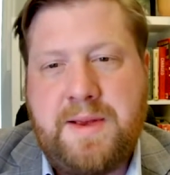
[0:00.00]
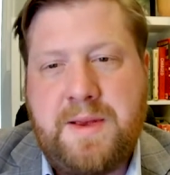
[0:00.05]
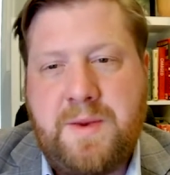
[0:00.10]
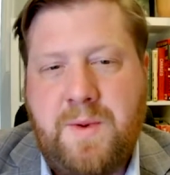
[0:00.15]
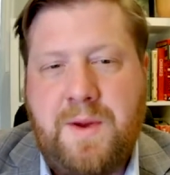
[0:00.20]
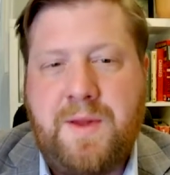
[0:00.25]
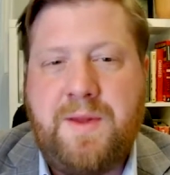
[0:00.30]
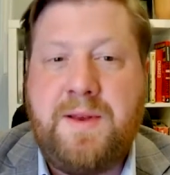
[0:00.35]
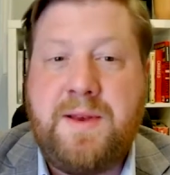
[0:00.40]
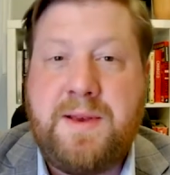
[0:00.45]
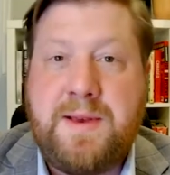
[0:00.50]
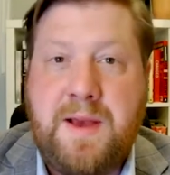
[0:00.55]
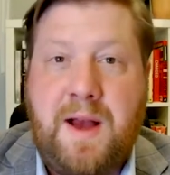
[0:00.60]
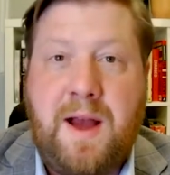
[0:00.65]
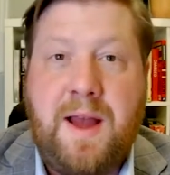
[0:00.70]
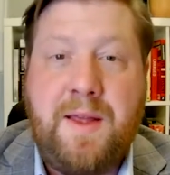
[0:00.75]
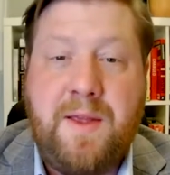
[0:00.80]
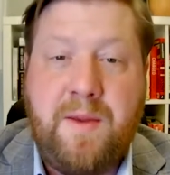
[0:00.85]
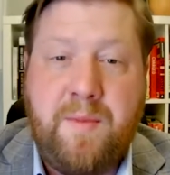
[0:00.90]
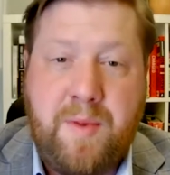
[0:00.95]
with to
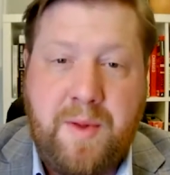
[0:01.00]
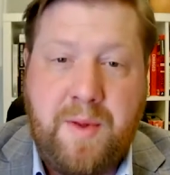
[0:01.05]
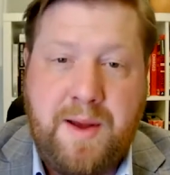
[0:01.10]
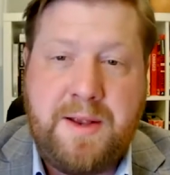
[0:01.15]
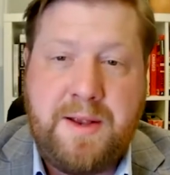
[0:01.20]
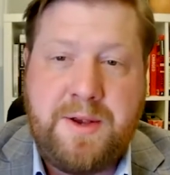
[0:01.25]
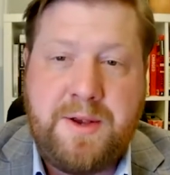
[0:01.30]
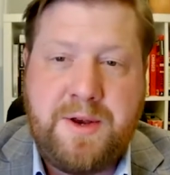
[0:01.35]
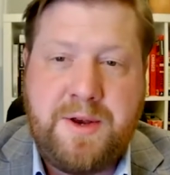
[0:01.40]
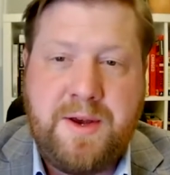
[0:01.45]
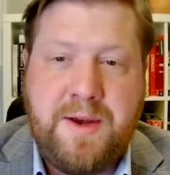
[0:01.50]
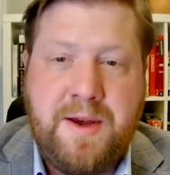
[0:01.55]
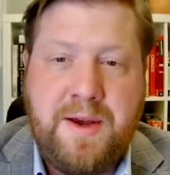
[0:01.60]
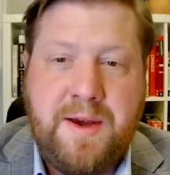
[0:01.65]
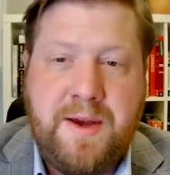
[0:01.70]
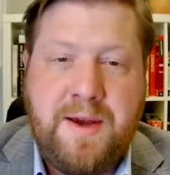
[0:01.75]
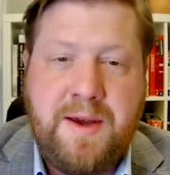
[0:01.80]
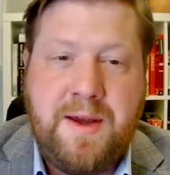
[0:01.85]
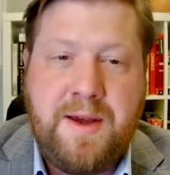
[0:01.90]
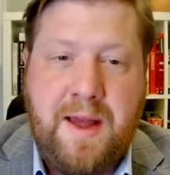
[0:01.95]
sign the pledge,
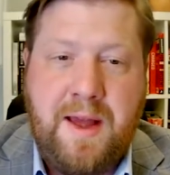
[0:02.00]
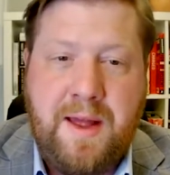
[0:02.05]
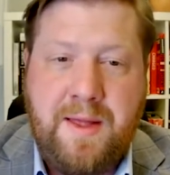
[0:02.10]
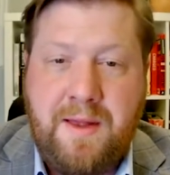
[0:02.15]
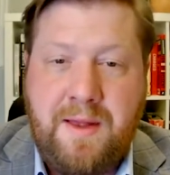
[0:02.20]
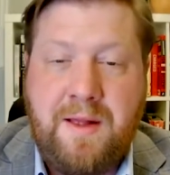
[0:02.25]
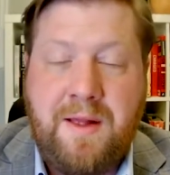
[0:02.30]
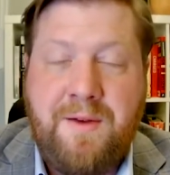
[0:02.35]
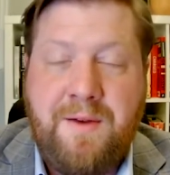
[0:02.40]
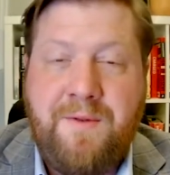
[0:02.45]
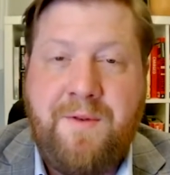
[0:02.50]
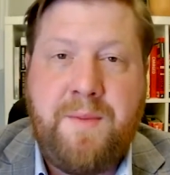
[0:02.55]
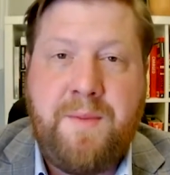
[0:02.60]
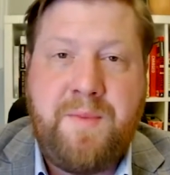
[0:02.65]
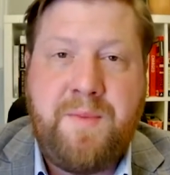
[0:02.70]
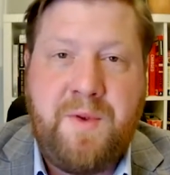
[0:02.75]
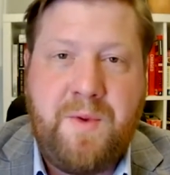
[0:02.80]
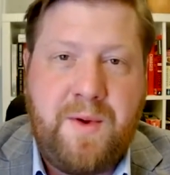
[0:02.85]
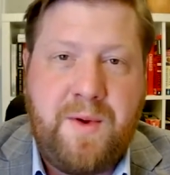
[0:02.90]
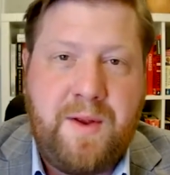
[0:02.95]
and then live up
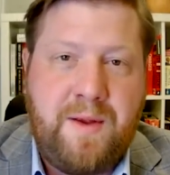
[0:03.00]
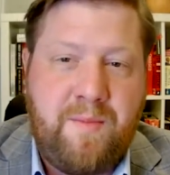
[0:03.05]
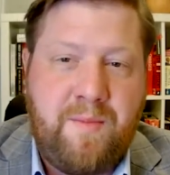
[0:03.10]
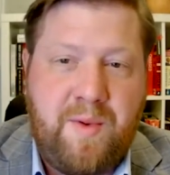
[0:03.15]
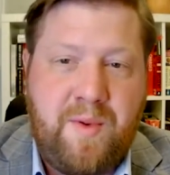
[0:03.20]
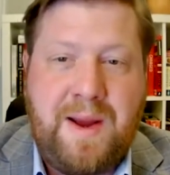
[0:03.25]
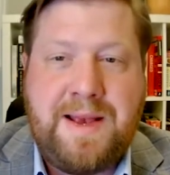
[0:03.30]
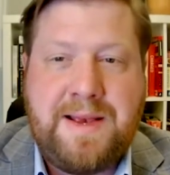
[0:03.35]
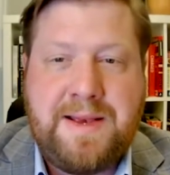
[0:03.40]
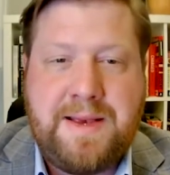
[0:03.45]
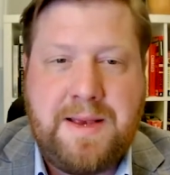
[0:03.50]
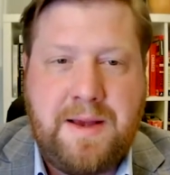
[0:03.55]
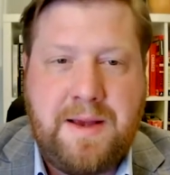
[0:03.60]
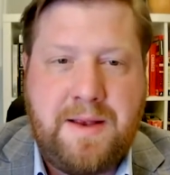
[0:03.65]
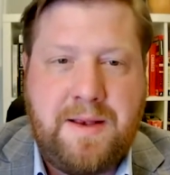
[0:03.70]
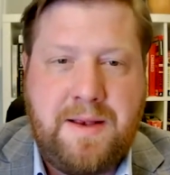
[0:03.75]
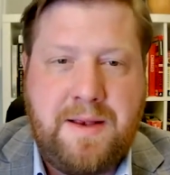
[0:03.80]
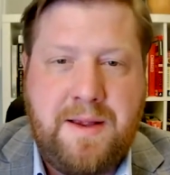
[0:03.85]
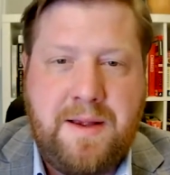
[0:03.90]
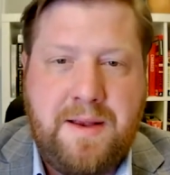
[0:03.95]
to it, embrace it.
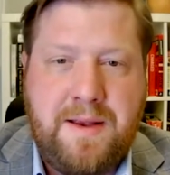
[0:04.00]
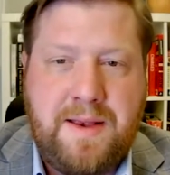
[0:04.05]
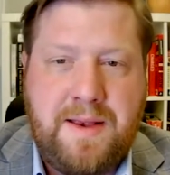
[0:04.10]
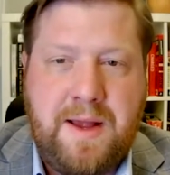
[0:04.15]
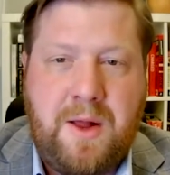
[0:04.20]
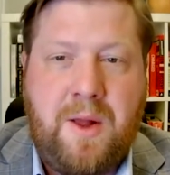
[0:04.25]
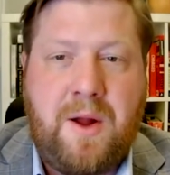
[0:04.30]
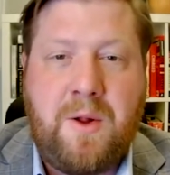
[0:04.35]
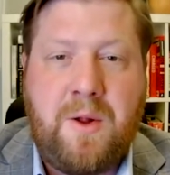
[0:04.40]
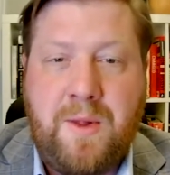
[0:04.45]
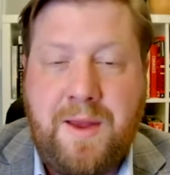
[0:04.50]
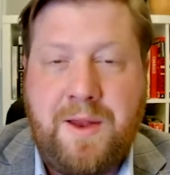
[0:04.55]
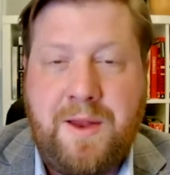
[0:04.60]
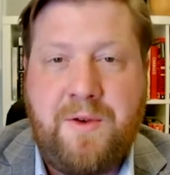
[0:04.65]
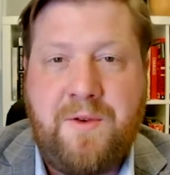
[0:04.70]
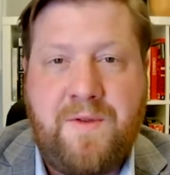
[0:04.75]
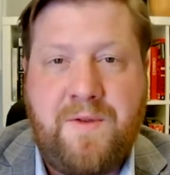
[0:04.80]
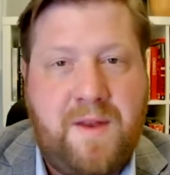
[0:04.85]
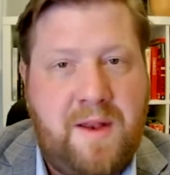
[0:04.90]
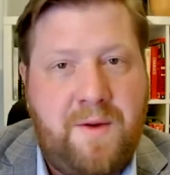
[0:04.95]
Tell our
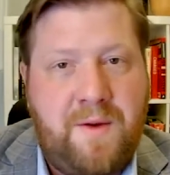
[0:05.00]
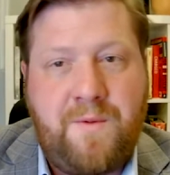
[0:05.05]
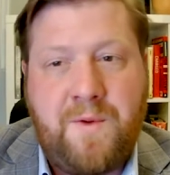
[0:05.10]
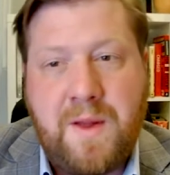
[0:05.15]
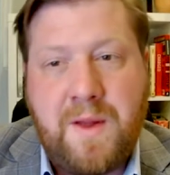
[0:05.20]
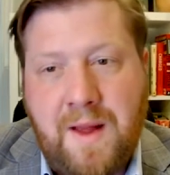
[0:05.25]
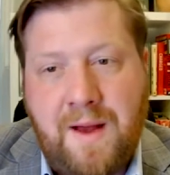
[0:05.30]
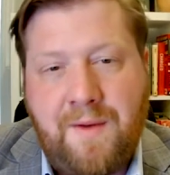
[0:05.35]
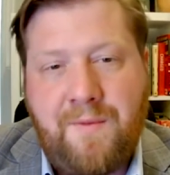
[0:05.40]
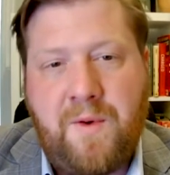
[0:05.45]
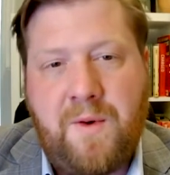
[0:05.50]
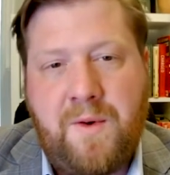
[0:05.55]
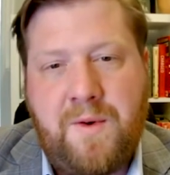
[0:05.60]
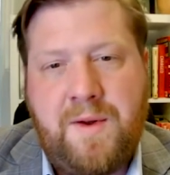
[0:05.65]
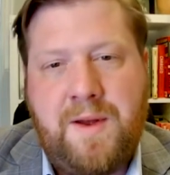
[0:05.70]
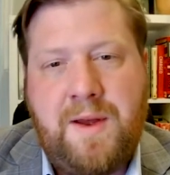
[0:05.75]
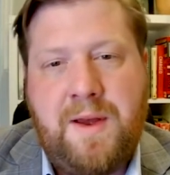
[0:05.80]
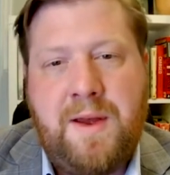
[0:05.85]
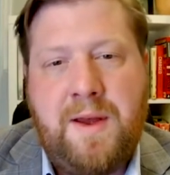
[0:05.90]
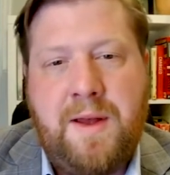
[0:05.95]
leaders at every level,
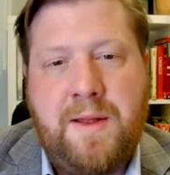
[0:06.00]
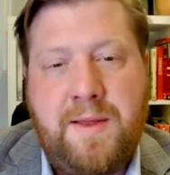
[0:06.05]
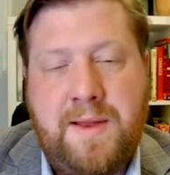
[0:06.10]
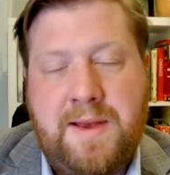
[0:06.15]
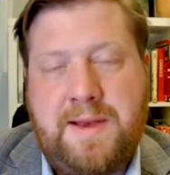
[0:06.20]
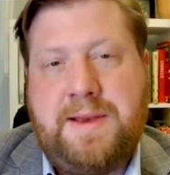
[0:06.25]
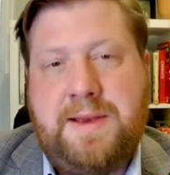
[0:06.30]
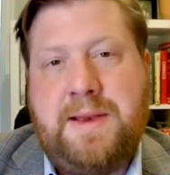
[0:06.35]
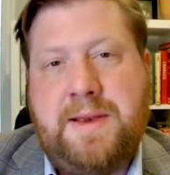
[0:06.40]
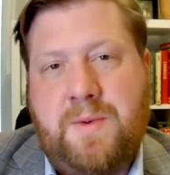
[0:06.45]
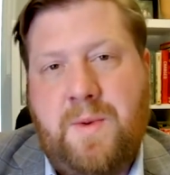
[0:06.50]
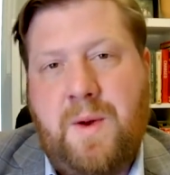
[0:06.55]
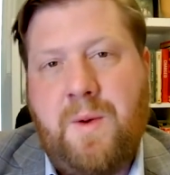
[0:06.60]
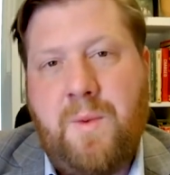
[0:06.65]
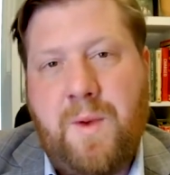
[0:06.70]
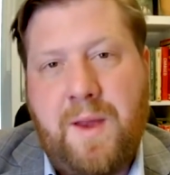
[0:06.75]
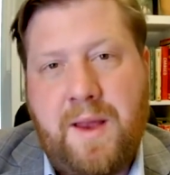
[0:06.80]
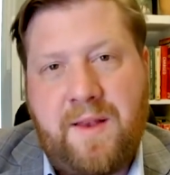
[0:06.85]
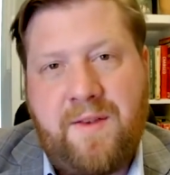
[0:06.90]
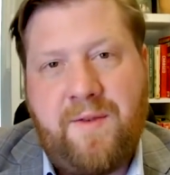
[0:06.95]
this is what
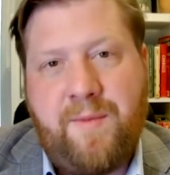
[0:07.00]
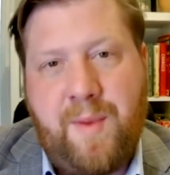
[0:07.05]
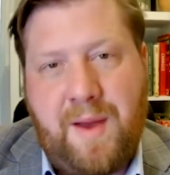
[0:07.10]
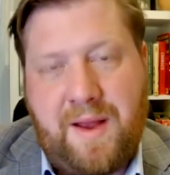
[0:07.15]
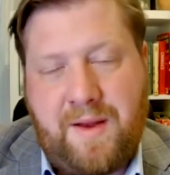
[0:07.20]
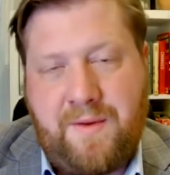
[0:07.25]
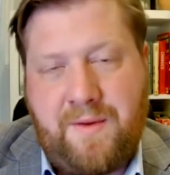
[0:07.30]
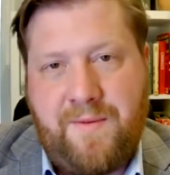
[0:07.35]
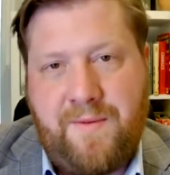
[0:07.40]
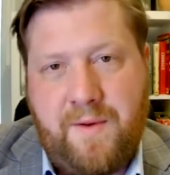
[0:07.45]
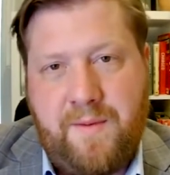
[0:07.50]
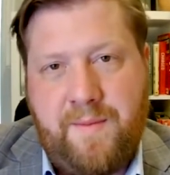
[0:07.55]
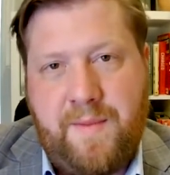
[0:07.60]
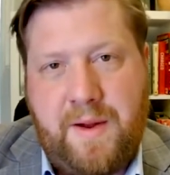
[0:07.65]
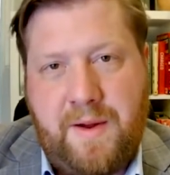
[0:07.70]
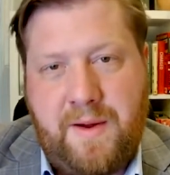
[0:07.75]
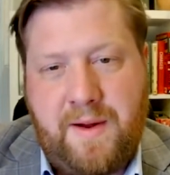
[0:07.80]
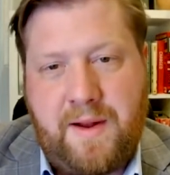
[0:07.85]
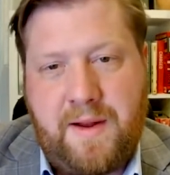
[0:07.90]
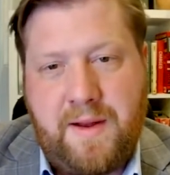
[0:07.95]
we expect for
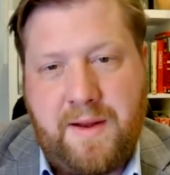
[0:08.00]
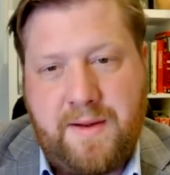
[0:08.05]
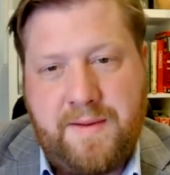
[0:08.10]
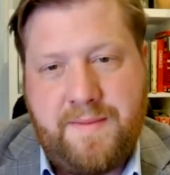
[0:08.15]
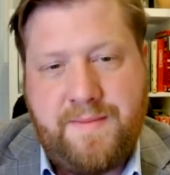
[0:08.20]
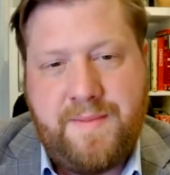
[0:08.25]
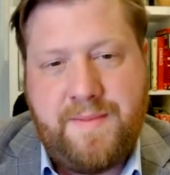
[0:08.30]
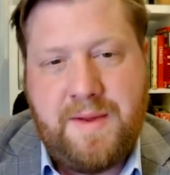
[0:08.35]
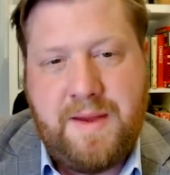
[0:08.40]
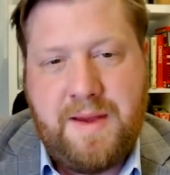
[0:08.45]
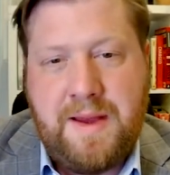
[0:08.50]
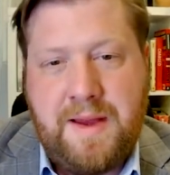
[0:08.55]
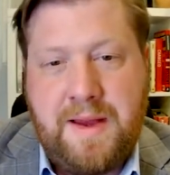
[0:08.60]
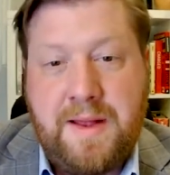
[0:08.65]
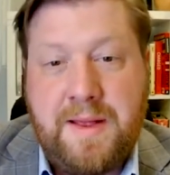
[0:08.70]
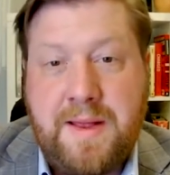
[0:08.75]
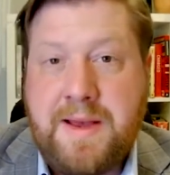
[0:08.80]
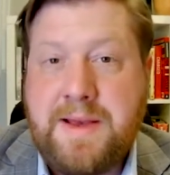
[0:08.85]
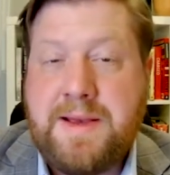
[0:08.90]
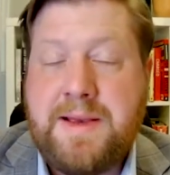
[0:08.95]
America.
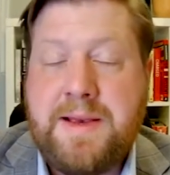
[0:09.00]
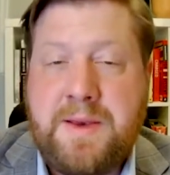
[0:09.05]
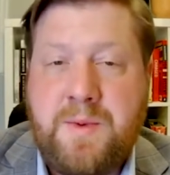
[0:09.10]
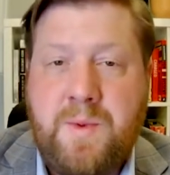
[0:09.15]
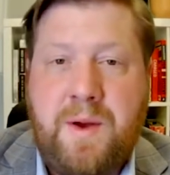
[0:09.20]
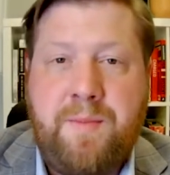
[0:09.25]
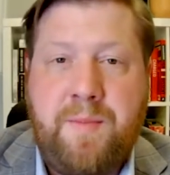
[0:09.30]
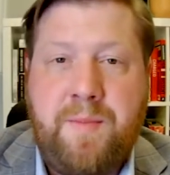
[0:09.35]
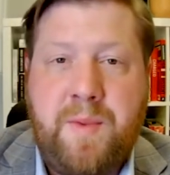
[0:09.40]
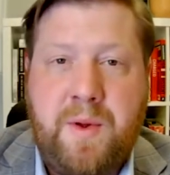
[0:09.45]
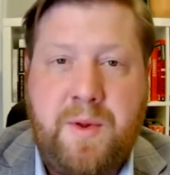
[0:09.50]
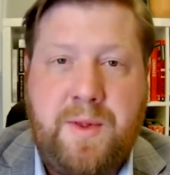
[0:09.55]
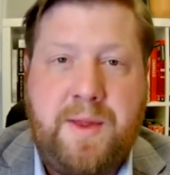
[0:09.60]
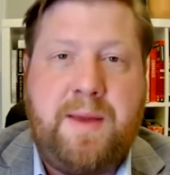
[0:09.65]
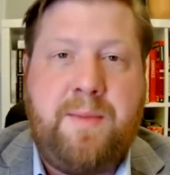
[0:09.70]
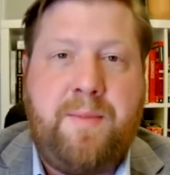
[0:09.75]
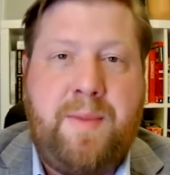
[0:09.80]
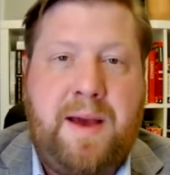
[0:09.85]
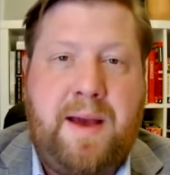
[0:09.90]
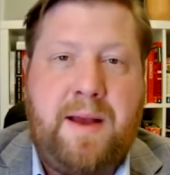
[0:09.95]
This is what
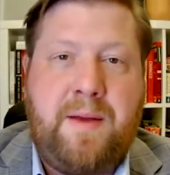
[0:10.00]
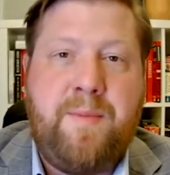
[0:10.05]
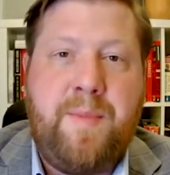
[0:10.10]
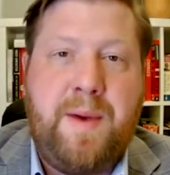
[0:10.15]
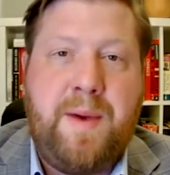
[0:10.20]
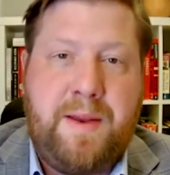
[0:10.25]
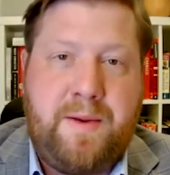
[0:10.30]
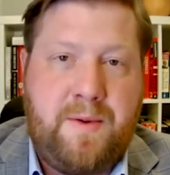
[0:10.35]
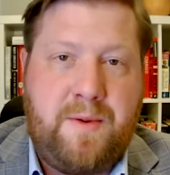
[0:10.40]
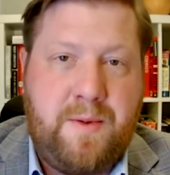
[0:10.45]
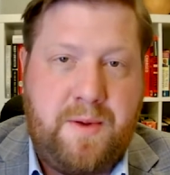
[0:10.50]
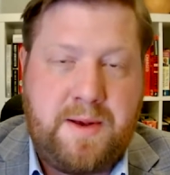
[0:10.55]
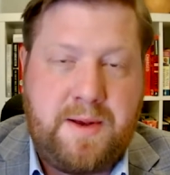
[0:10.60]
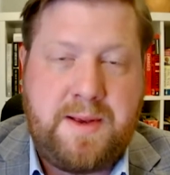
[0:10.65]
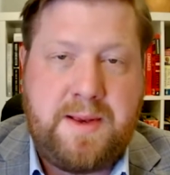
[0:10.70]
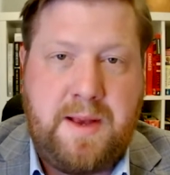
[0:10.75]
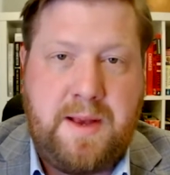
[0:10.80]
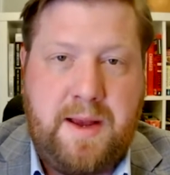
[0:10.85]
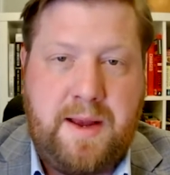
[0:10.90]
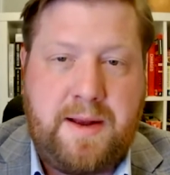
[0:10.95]
building back better
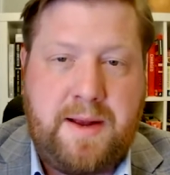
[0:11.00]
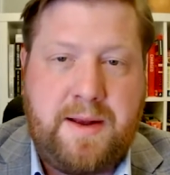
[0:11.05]
looks like.